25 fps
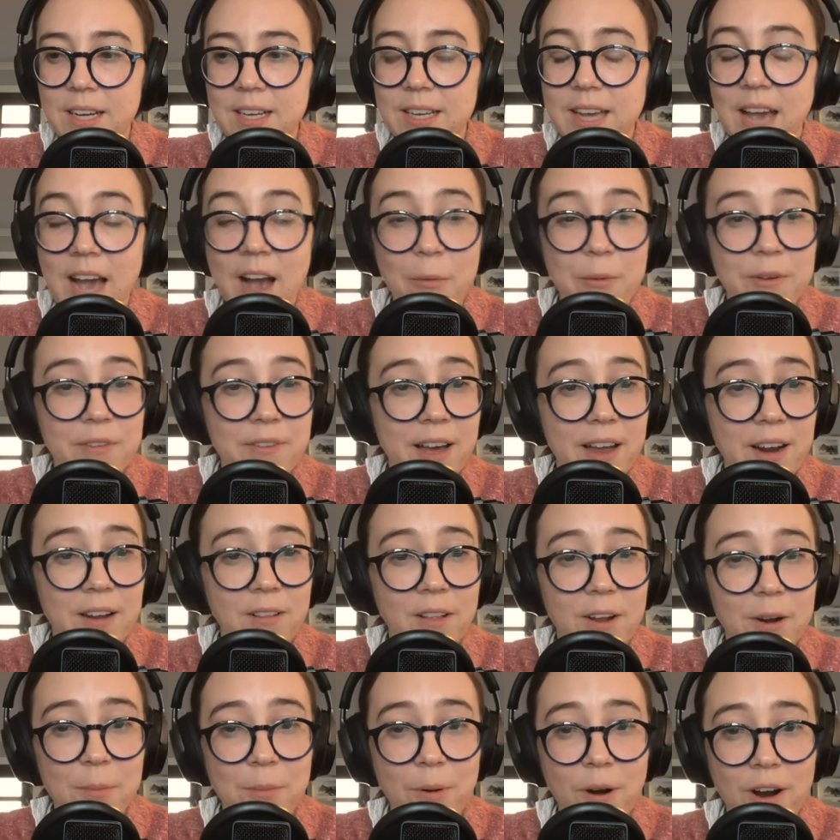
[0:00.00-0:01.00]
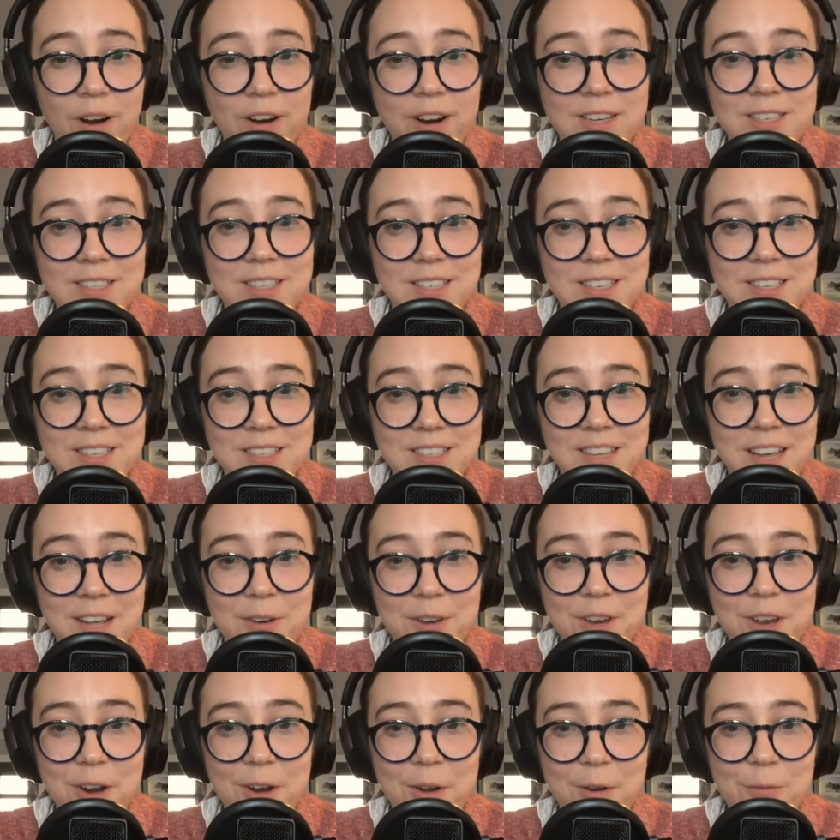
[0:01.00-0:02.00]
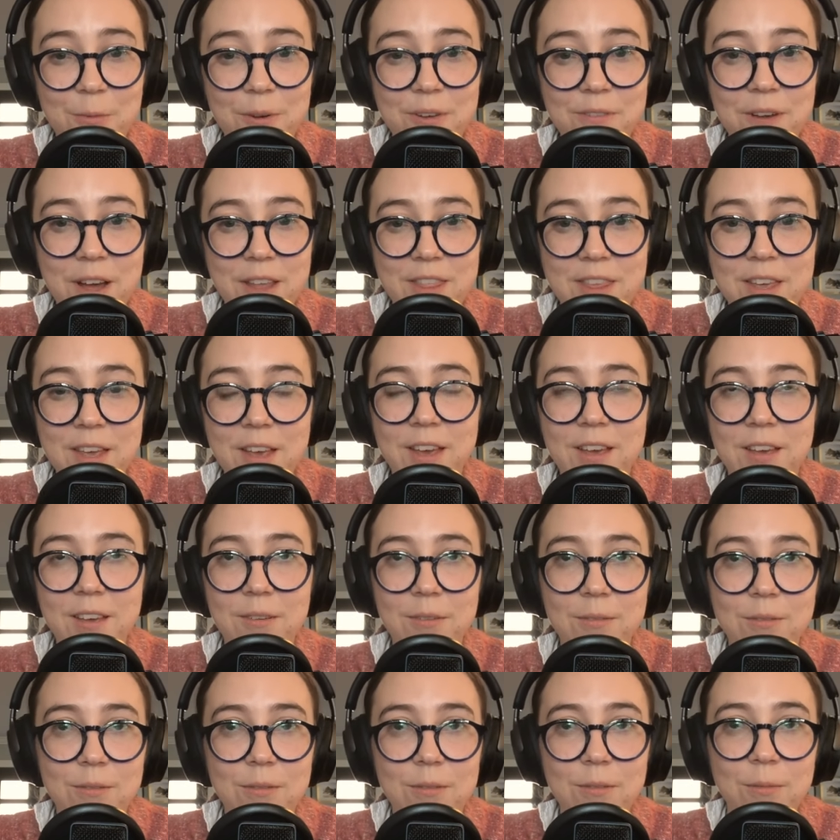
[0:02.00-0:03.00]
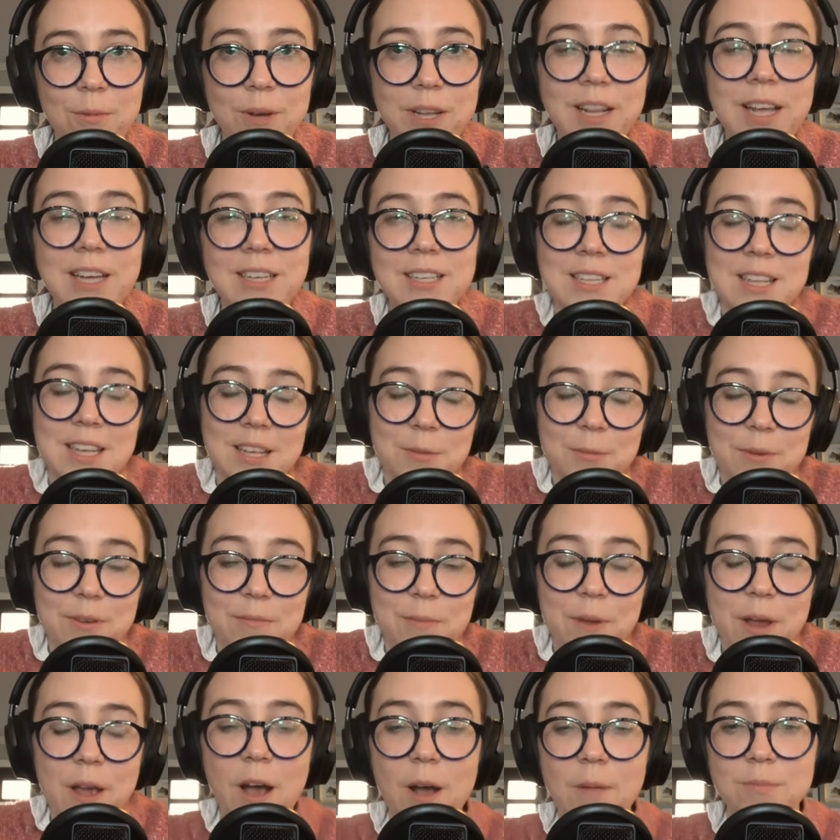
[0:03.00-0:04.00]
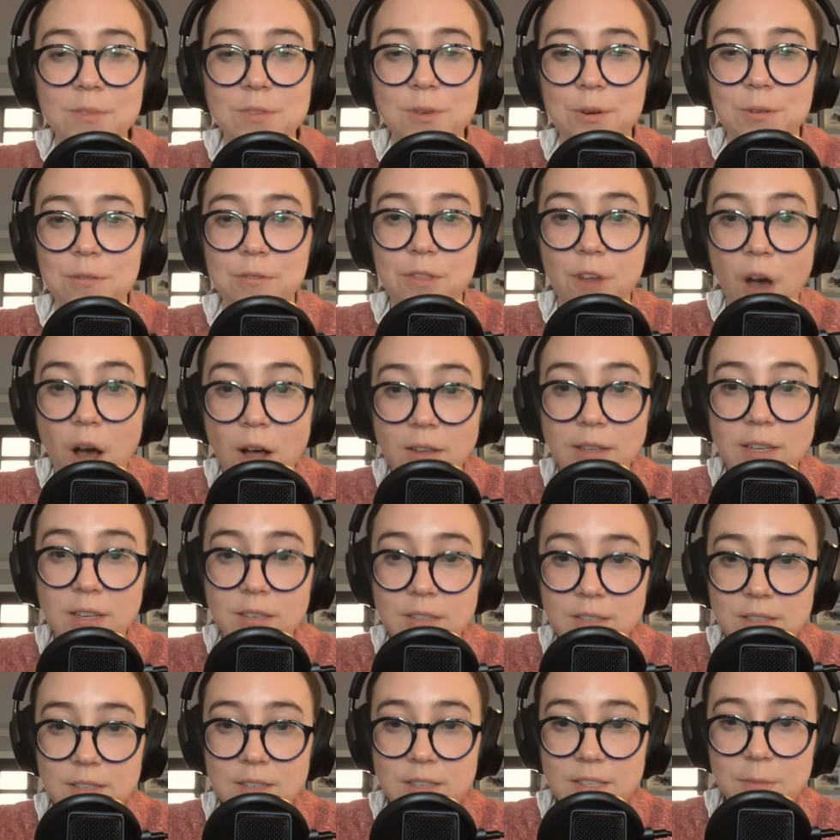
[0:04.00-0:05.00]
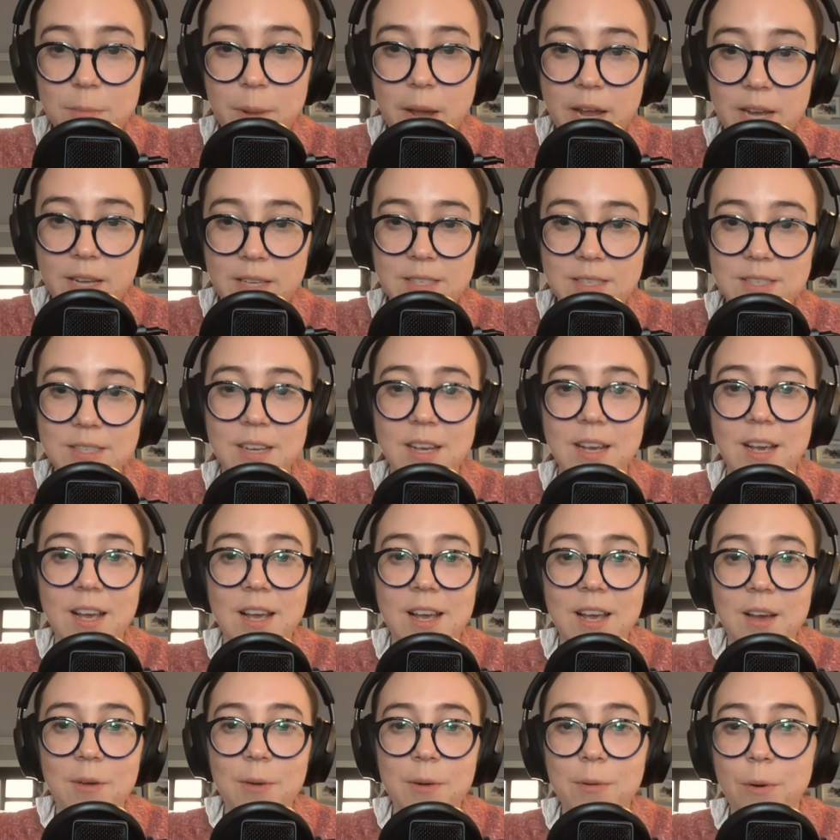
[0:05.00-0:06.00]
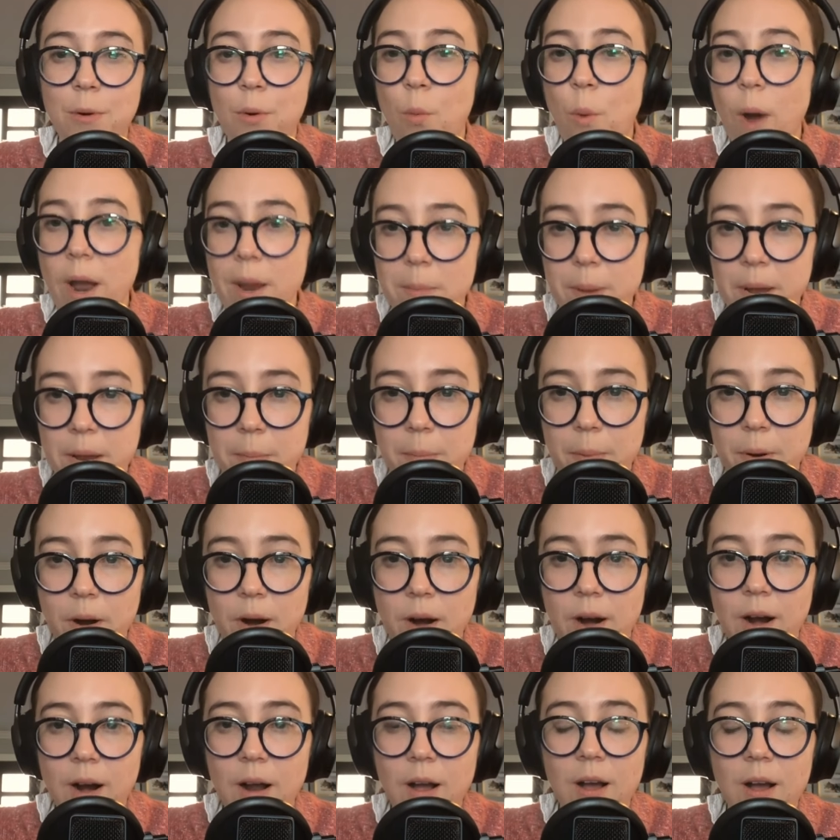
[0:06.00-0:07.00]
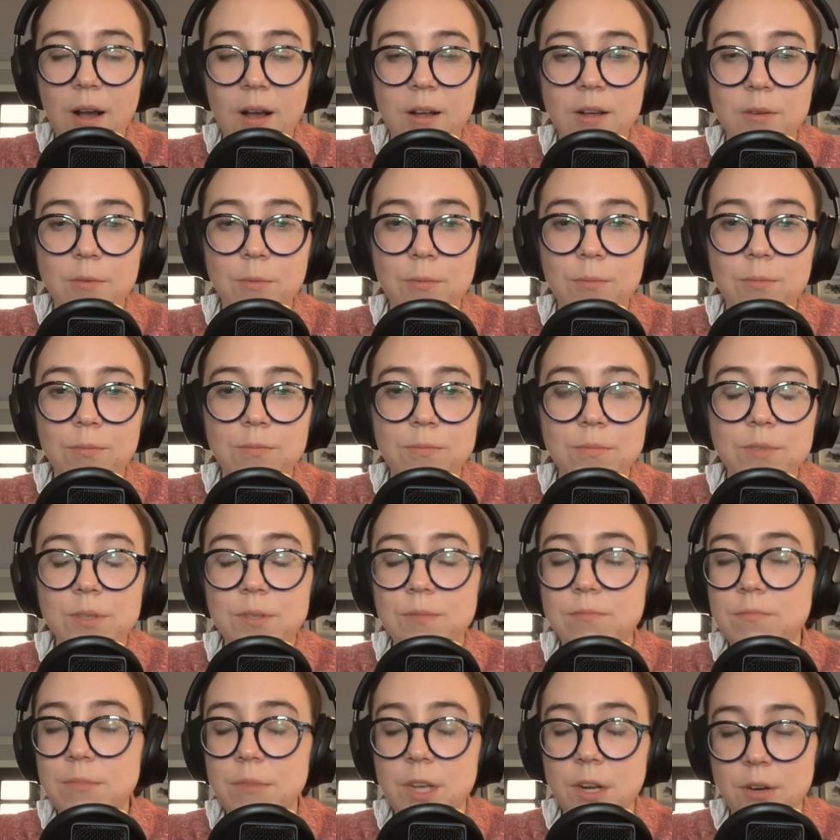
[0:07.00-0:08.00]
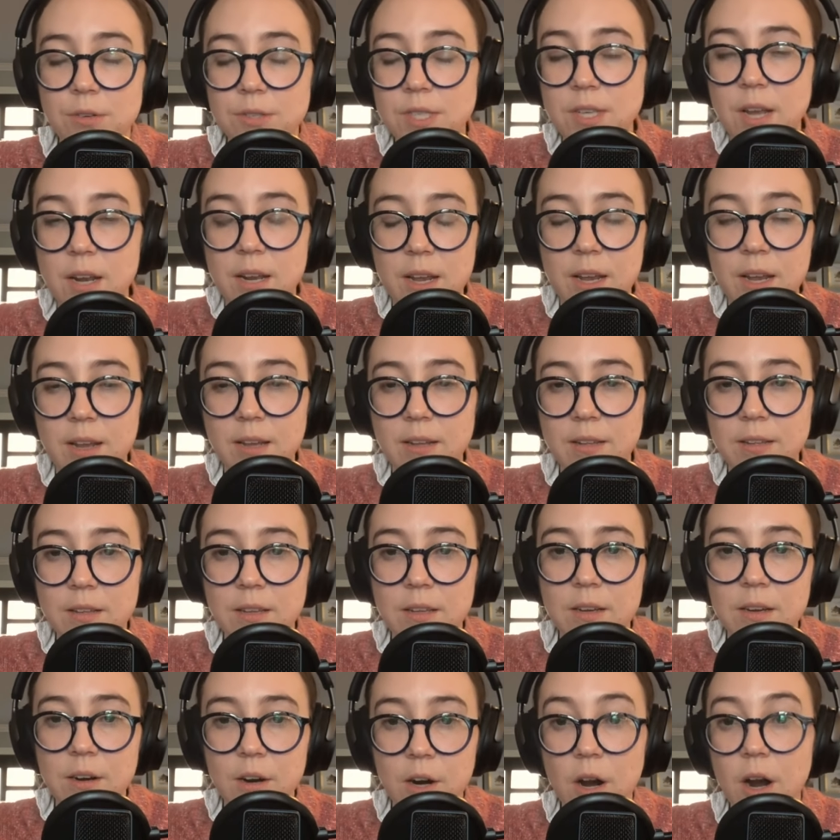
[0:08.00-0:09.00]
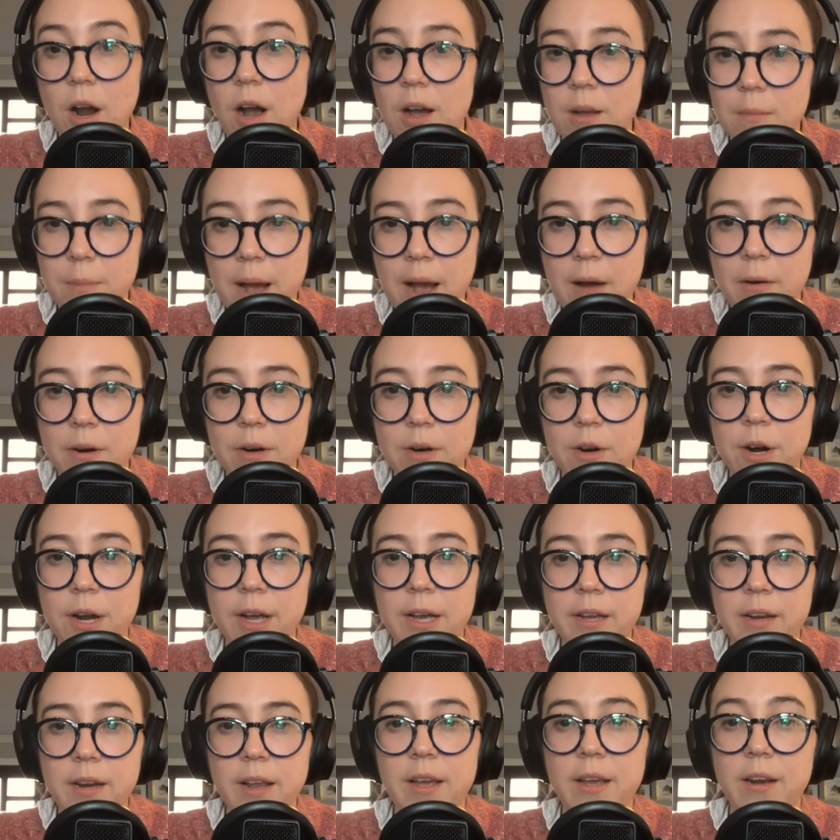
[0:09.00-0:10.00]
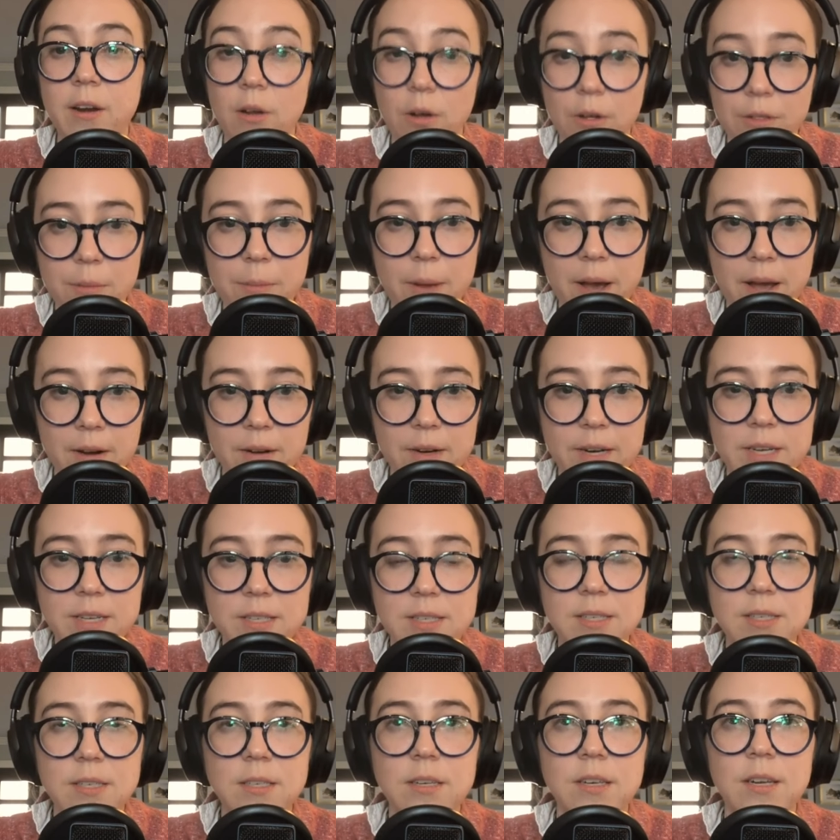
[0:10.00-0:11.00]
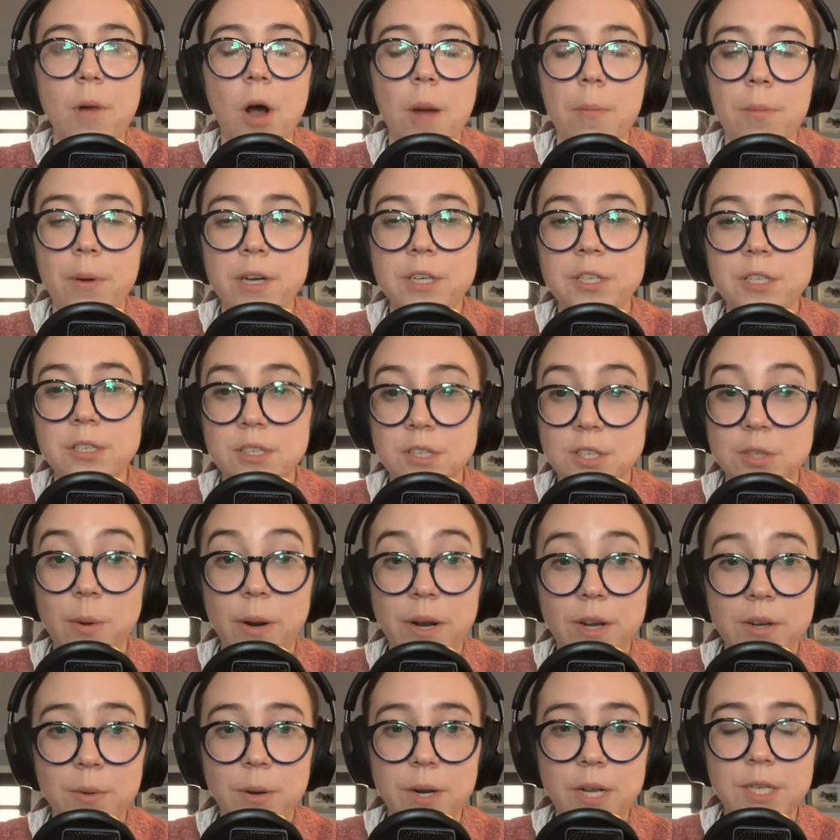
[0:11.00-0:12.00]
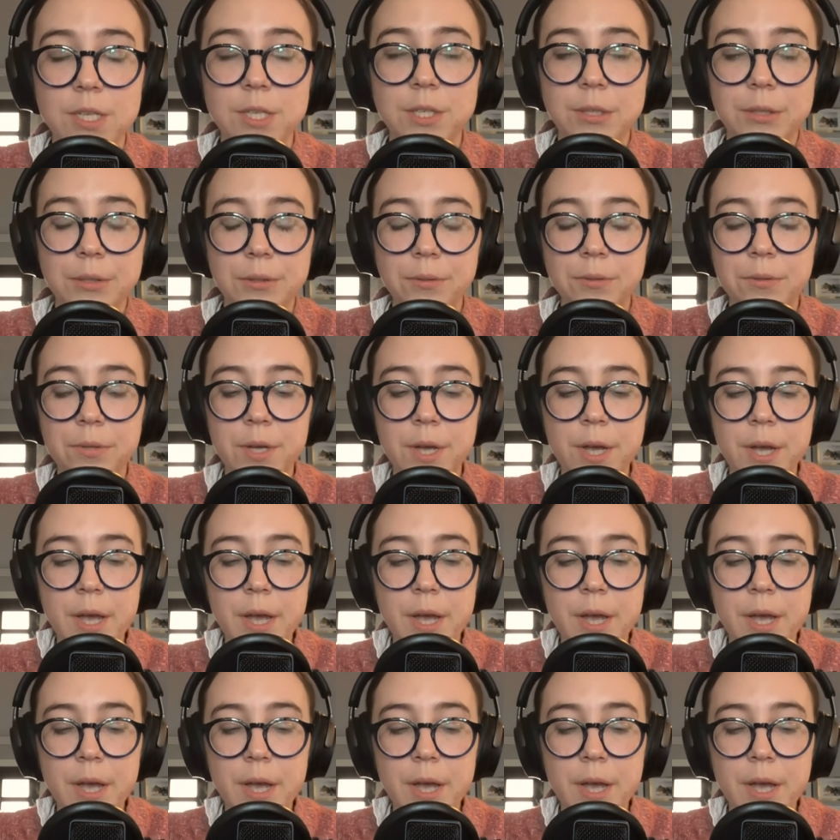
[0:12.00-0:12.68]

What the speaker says: yeah, we've had a lot of progress since then. You know, we'd like to think that we've become sort of thought leaders in the space. We wrote a white paper, studying the ERCOT power grid and all the batteries in operations in 2022.